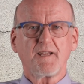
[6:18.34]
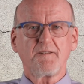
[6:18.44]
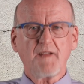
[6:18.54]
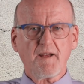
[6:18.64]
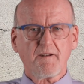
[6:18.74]

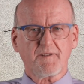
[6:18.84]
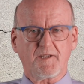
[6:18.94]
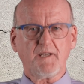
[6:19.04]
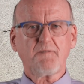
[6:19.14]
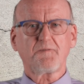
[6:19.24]

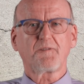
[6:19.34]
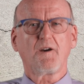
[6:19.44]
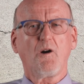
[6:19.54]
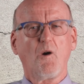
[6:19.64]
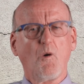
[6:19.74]
narrative
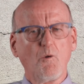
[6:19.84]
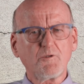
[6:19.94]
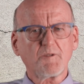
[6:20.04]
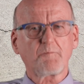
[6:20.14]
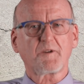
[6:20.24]

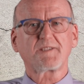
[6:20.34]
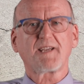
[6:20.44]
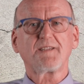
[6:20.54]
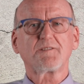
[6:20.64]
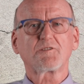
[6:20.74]
also
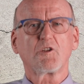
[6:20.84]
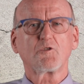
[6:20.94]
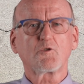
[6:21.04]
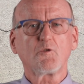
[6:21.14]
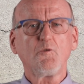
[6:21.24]
presents
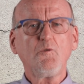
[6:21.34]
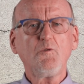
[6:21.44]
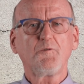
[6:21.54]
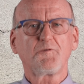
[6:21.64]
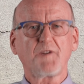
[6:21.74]

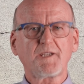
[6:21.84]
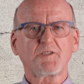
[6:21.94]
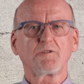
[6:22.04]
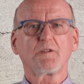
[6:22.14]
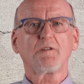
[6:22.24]
two
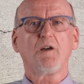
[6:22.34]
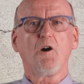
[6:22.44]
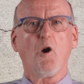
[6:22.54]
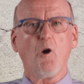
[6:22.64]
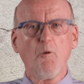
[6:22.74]
fictional
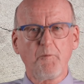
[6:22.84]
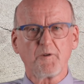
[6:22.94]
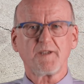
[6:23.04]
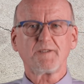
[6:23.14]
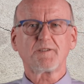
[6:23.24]

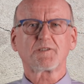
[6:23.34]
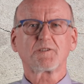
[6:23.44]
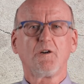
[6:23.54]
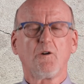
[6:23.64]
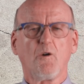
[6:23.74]
opponents
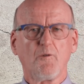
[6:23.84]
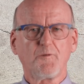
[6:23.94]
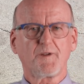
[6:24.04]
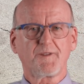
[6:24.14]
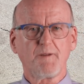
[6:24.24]

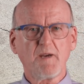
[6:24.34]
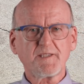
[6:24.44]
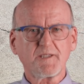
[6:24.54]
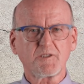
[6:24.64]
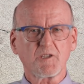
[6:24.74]
of the
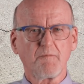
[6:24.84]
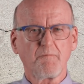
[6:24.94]
messenger.